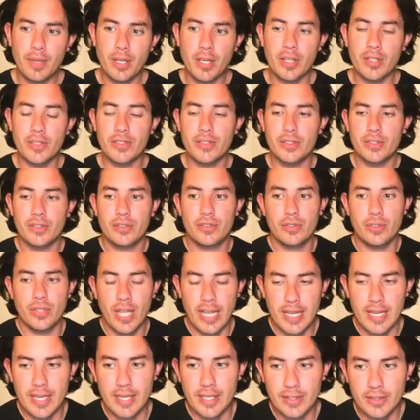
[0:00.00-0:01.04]
because
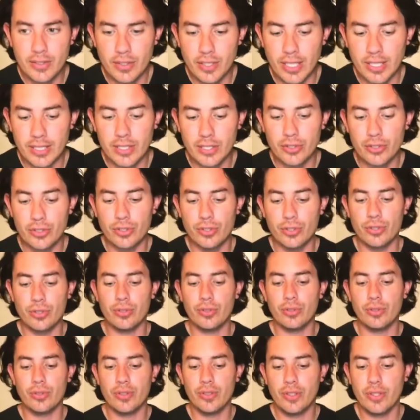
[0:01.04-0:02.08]
today is connected
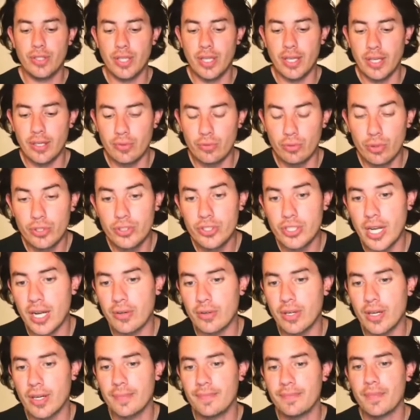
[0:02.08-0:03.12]
to the root
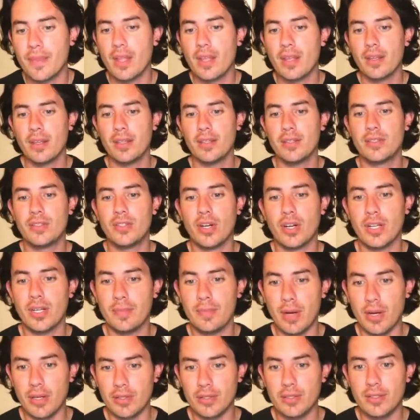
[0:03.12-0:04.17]
chakra, is
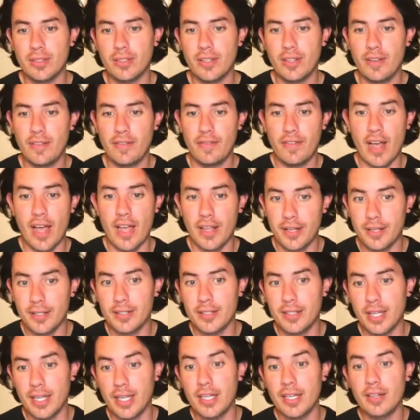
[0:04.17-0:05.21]
talking about the
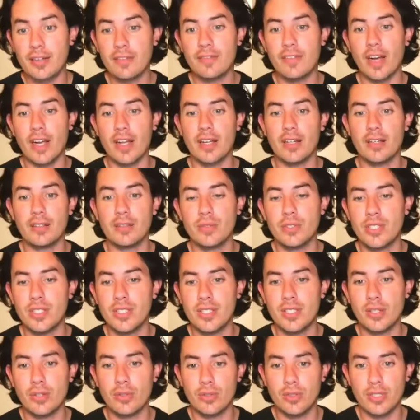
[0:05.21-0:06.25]
fire, the inner fire,
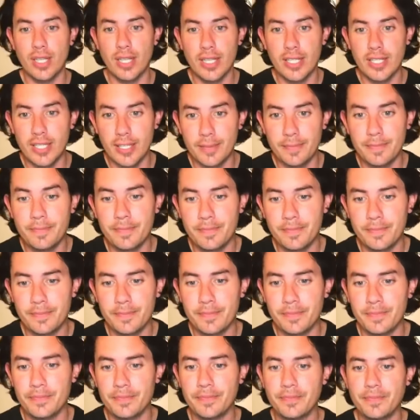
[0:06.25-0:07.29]
which is the Kundalini.
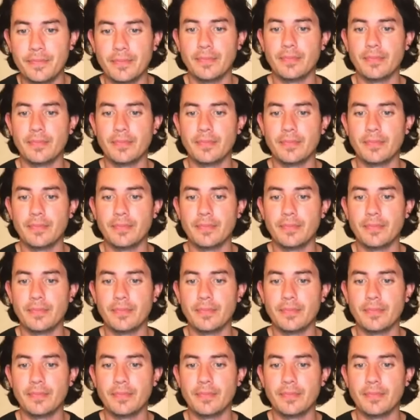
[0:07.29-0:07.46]
Hmm?